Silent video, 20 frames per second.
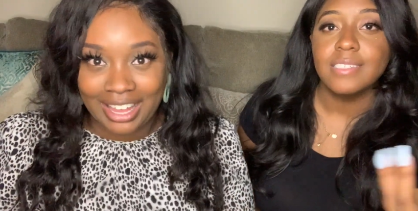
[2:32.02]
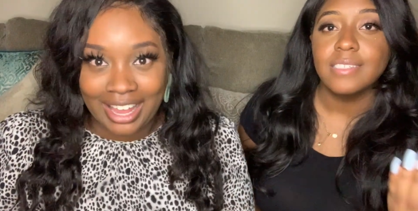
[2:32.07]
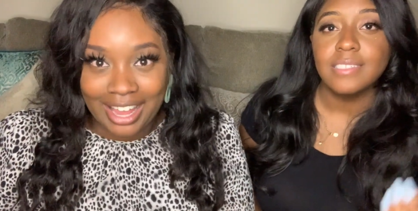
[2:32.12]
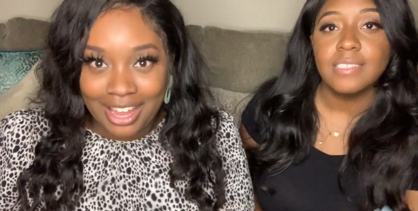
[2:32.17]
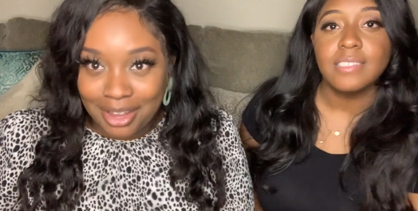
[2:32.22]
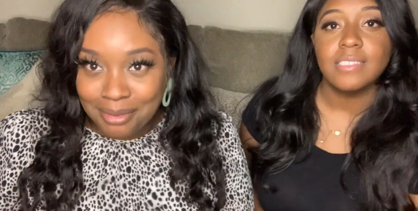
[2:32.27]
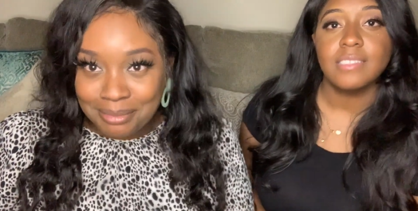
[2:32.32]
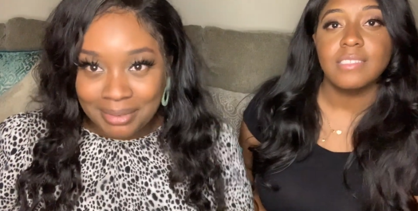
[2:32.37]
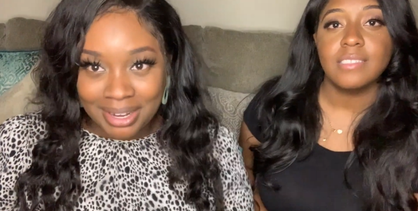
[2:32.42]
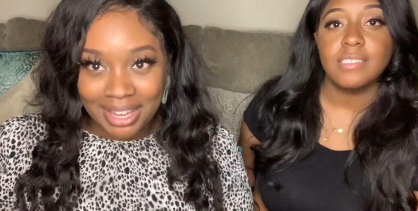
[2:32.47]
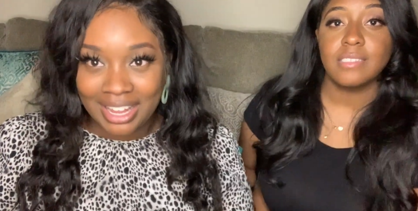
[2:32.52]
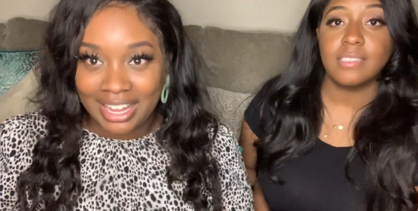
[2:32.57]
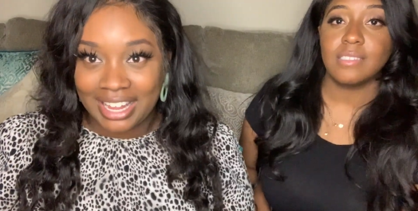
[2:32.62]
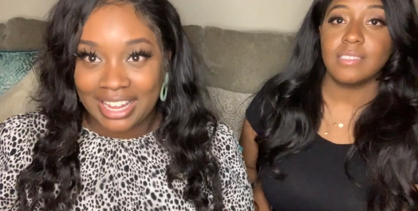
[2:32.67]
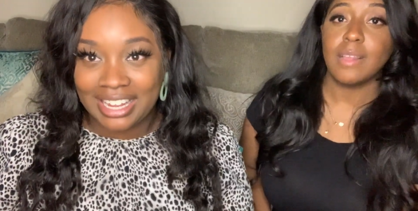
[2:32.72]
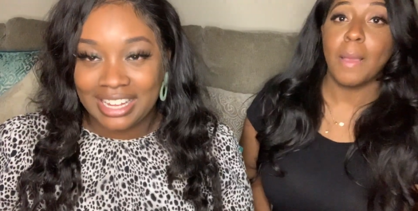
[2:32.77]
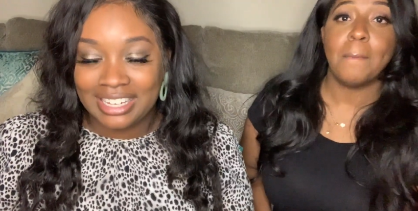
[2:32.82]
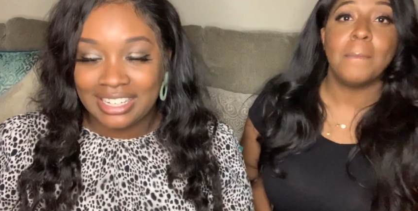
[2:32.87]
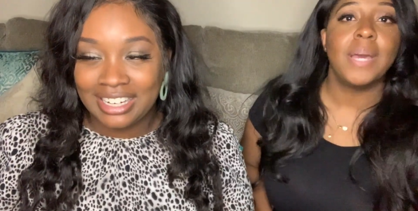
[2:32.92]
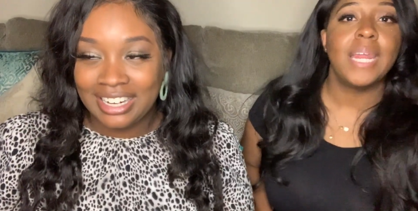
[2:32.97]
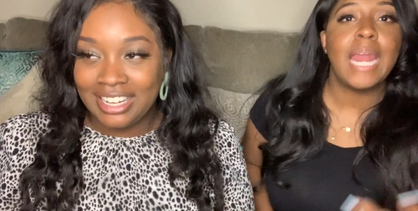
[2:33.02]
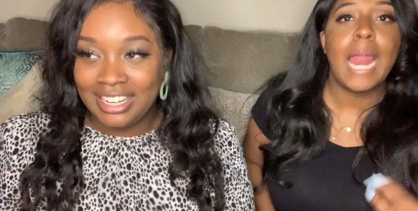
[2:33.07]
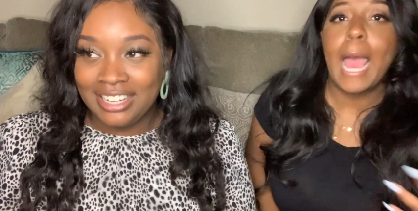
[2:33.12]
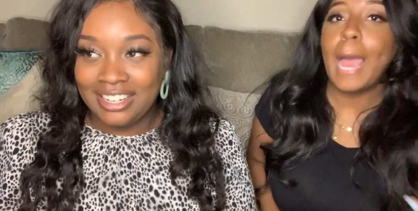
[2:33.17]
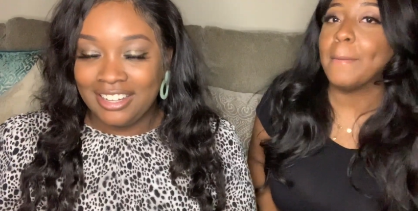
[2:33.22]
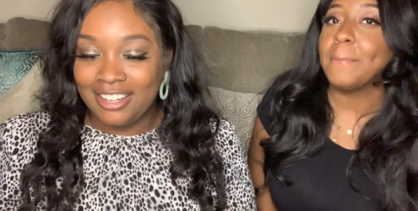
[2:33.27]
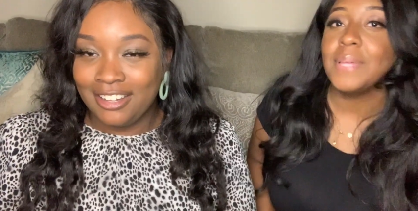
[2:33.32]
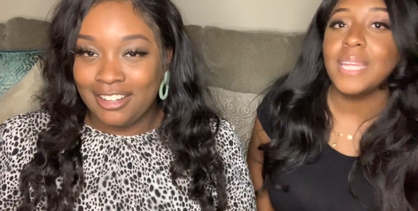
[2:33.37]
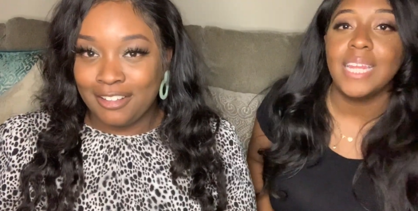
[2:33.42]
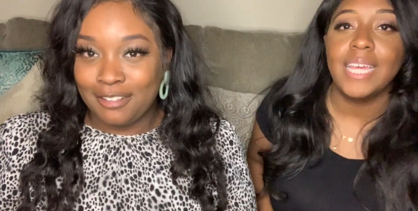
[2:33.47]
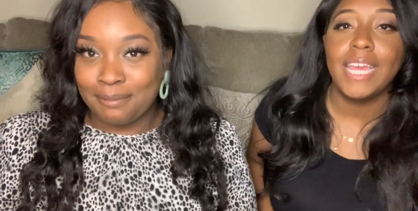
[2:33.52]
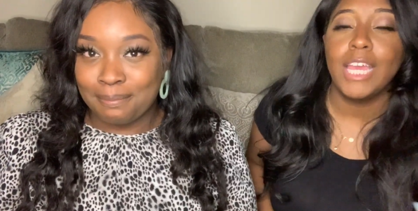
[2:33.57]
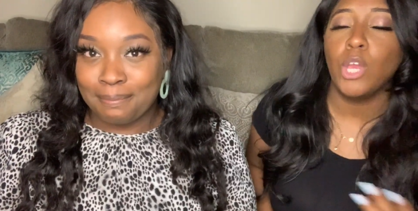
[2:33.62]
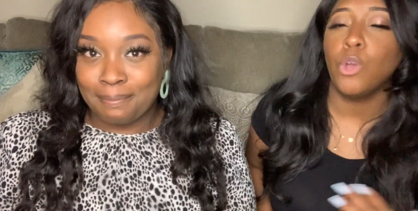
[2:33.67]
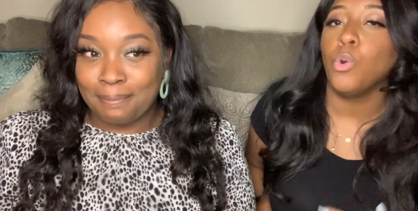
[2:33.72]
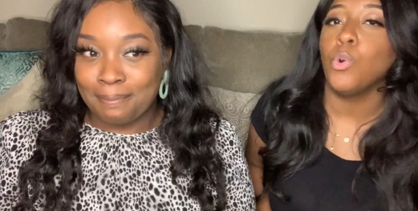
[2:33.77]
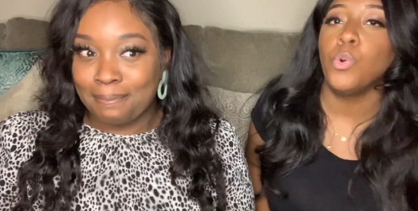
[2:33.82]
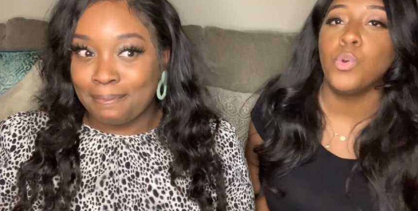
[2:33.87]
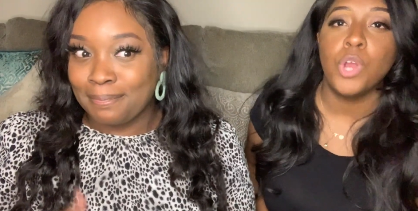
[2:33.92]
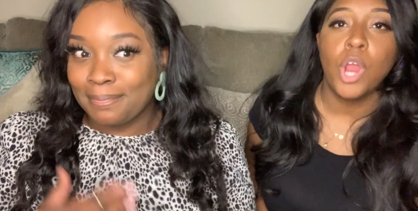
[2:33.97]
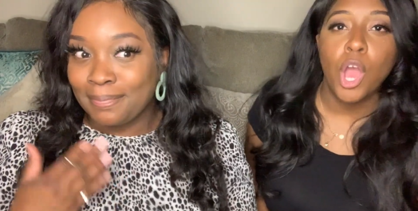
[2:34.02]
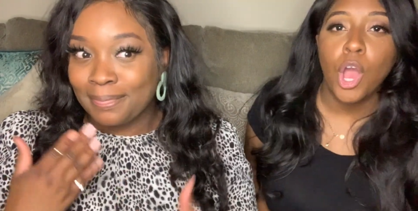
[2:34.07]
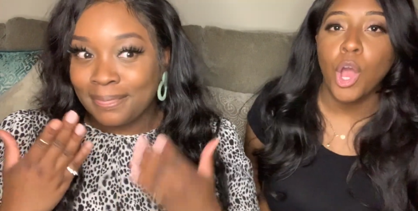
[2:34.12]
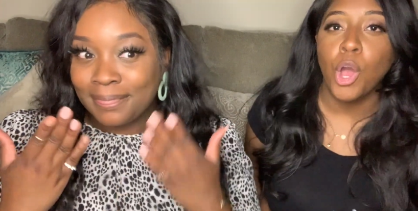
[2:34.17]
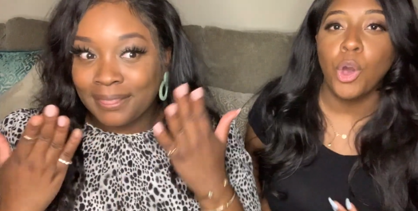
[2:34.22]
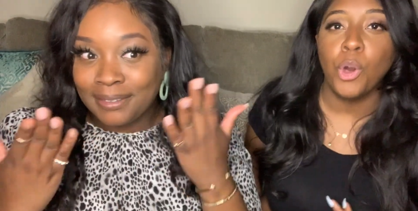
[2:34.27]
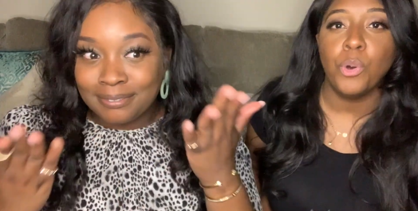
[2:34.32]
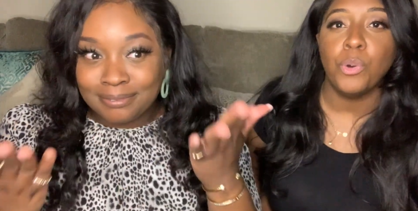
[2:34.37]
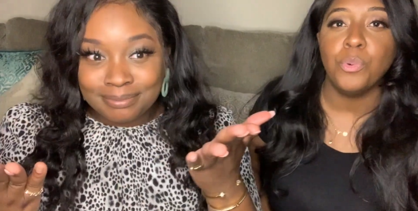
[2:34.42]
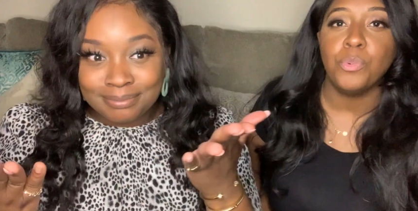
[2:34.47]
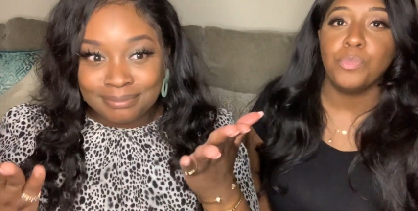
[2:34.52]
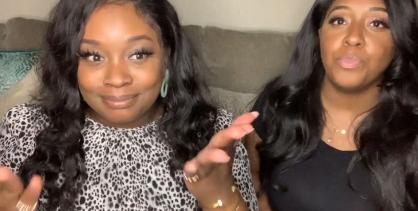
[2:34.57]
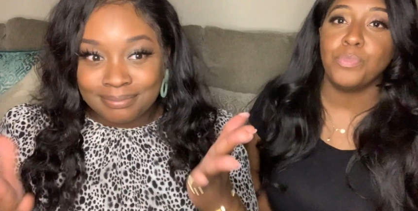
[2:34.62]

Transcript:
Speaker 1: Game night. Monopoly, Uno,